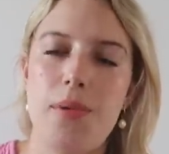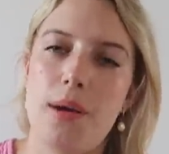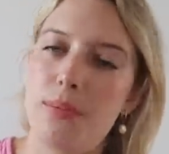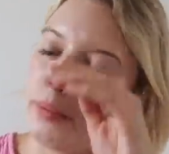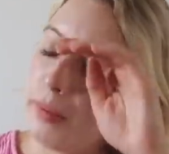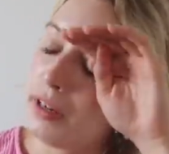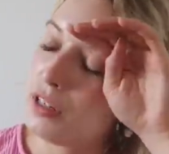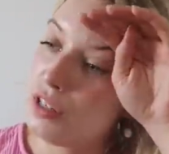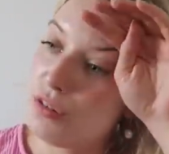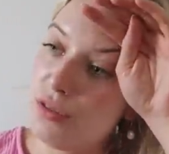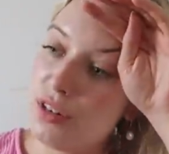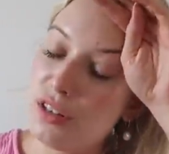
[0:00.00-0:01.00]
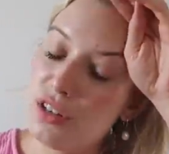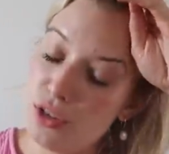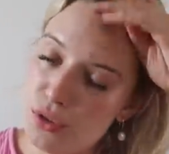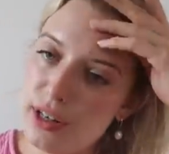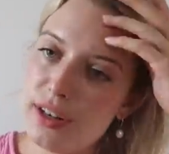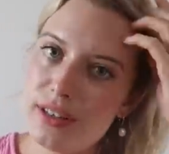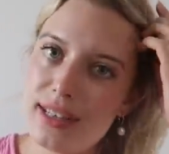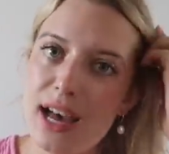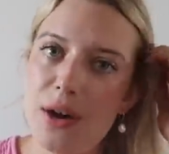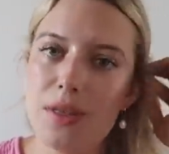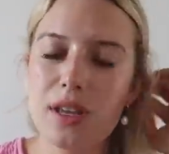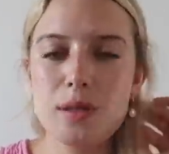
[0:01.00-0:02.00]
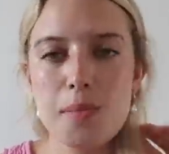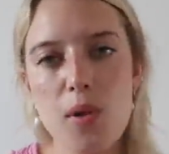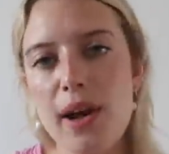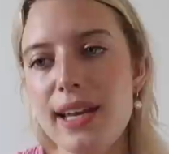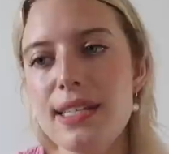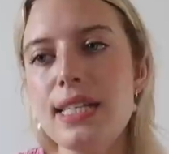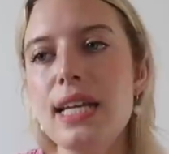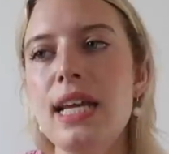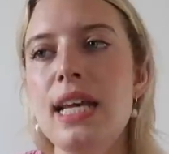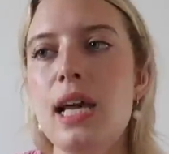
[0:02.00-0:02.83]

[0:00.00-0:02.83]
probably two, two years now at this point,